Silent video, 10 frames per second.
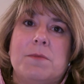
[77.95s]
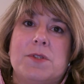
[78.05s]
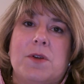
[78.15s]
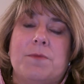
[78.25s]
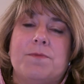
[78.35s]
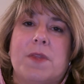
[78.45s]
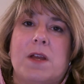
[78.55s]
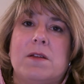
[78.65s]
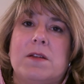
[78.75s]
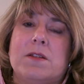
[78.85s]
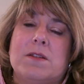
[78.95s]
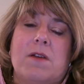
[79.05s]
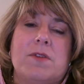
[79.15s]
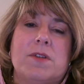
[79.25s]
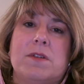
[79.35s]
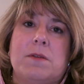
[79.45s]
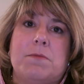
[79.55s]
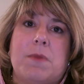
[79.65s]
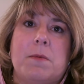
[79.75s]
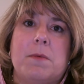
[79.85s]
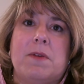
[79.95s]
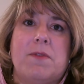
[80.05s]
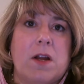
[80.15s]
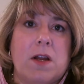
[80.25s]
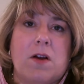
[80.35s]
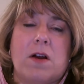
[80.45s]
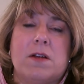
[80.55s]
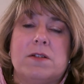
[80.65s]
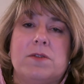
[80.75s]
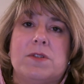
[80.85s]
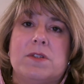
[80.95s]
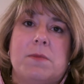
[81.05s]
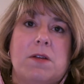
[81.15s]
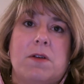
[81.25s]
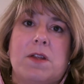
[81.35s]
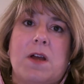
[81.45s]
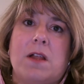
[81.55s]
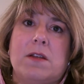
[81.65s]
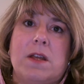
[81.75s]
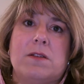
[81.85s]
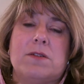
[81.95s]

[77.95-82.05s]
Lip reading: So it's obviously probably very hard to lose somebody around the holidays.